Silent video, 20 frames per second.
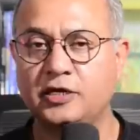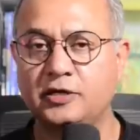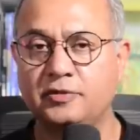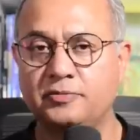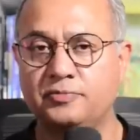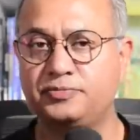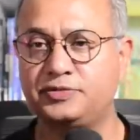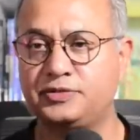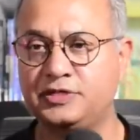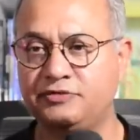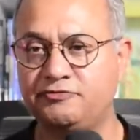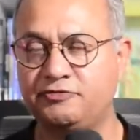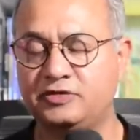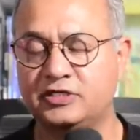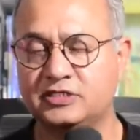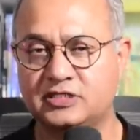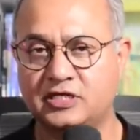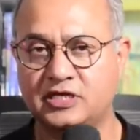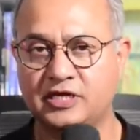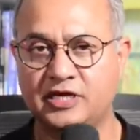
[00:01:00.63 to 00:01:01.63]

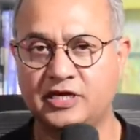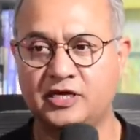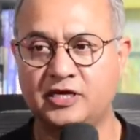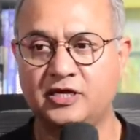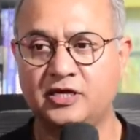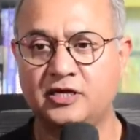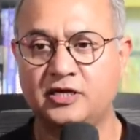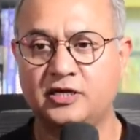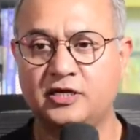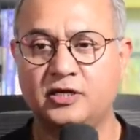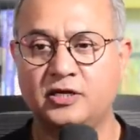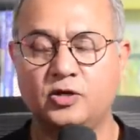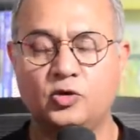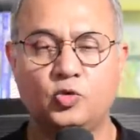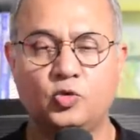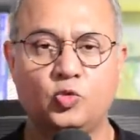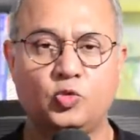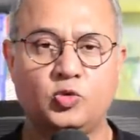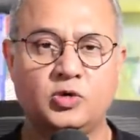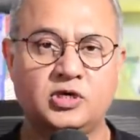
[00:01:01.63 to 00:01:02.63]
previously
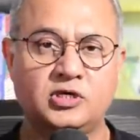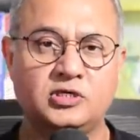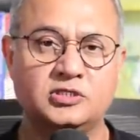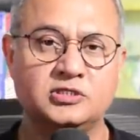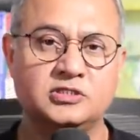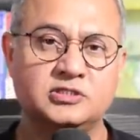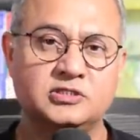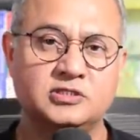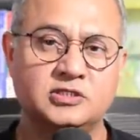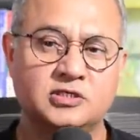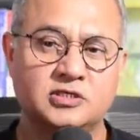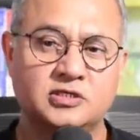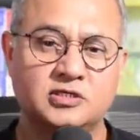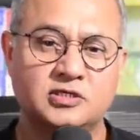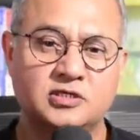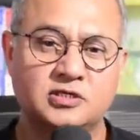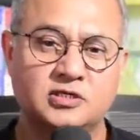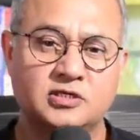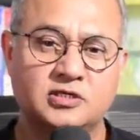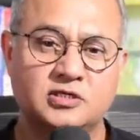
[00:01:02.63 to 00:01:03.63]
was
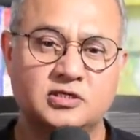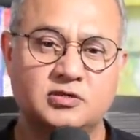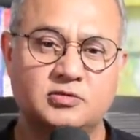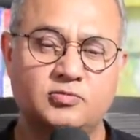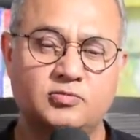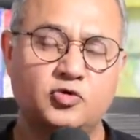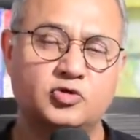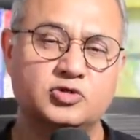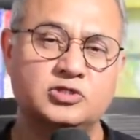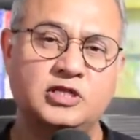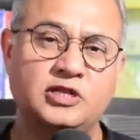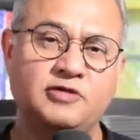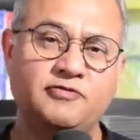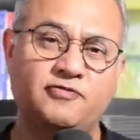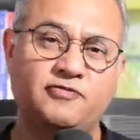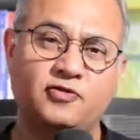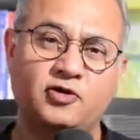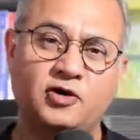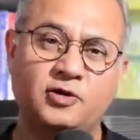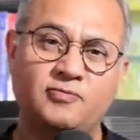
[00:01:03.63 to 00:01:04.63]
mostly
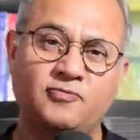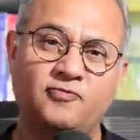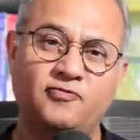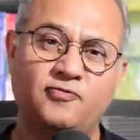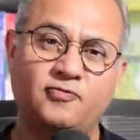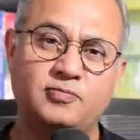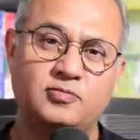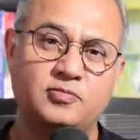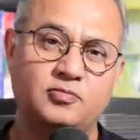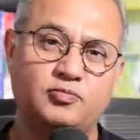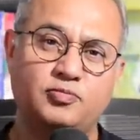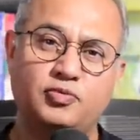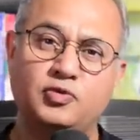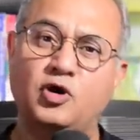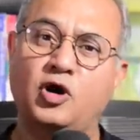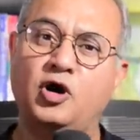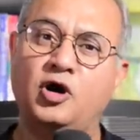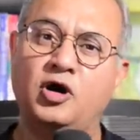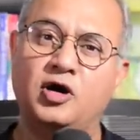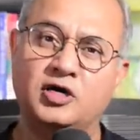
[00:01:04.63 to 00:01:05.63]
from
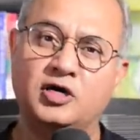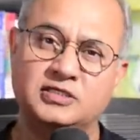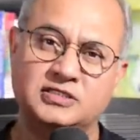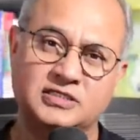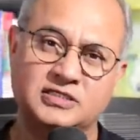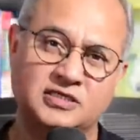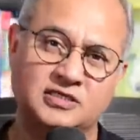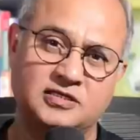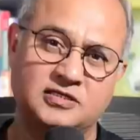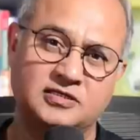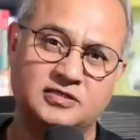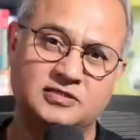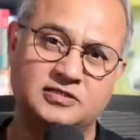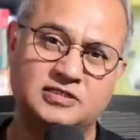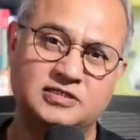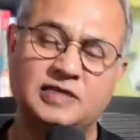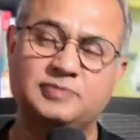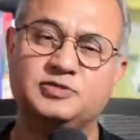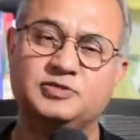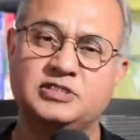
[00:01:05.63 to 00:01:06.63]
blogs and
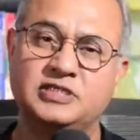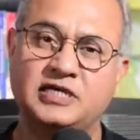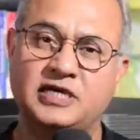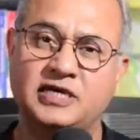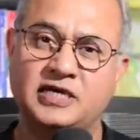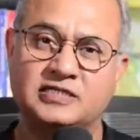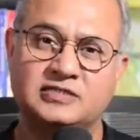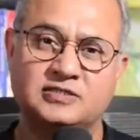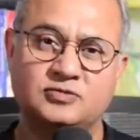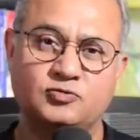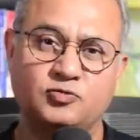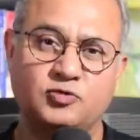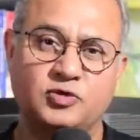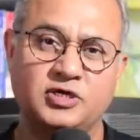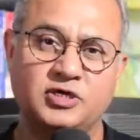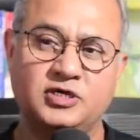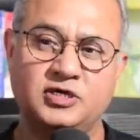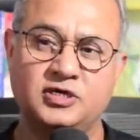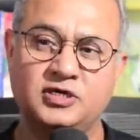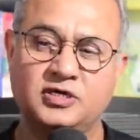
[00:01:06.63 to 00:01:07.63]
substacks
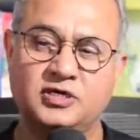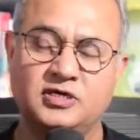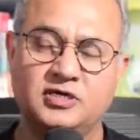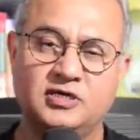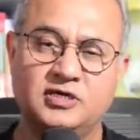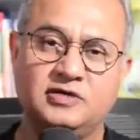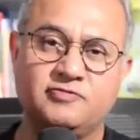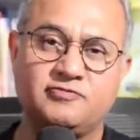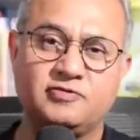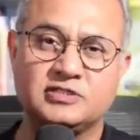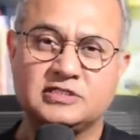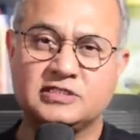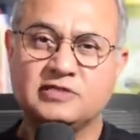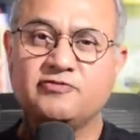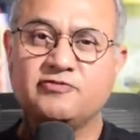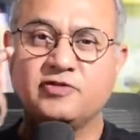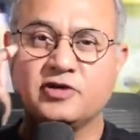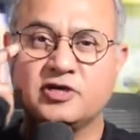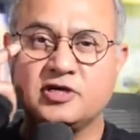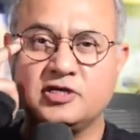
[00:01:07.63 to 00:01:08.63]
where it was
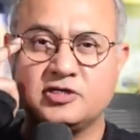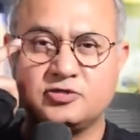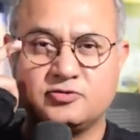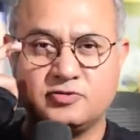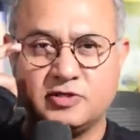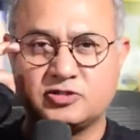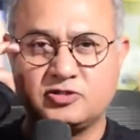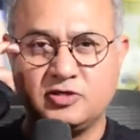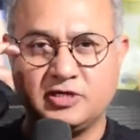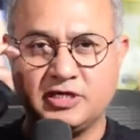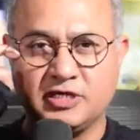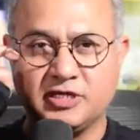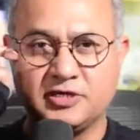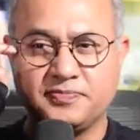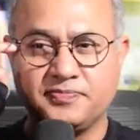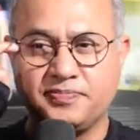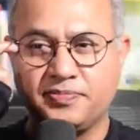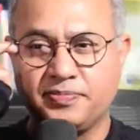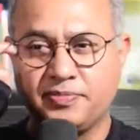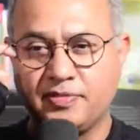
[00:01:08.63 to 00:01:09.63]
difficult to actually
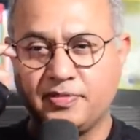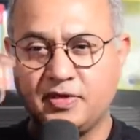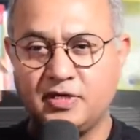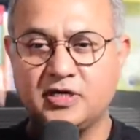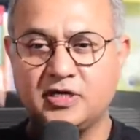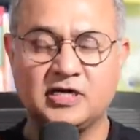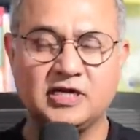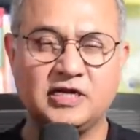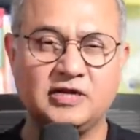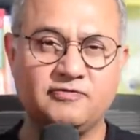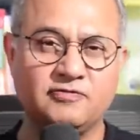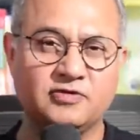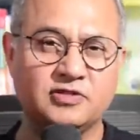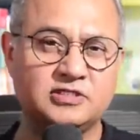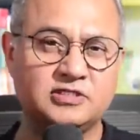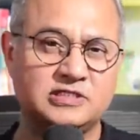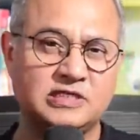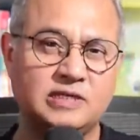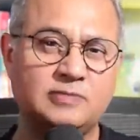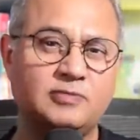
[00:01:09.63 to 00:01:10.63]
agree with
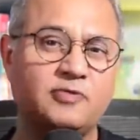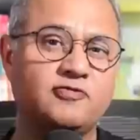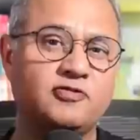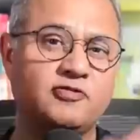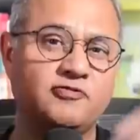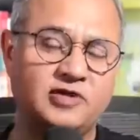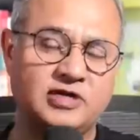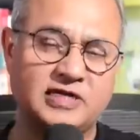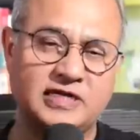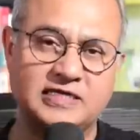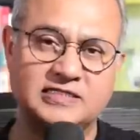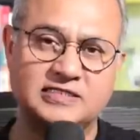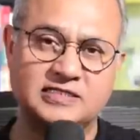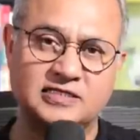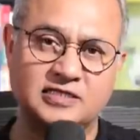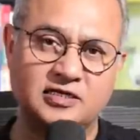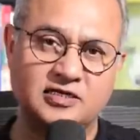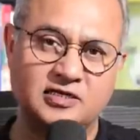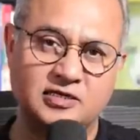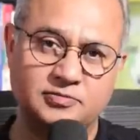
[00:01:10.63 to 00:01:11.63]
some of the fantastical
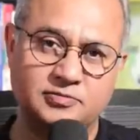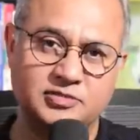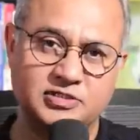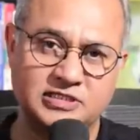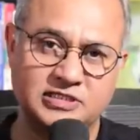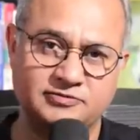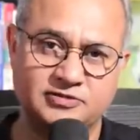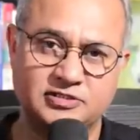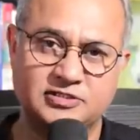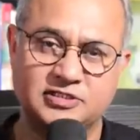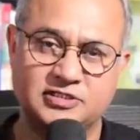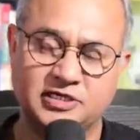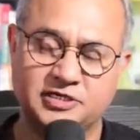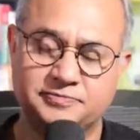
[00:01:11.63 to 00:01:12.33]
numbers I was seeing.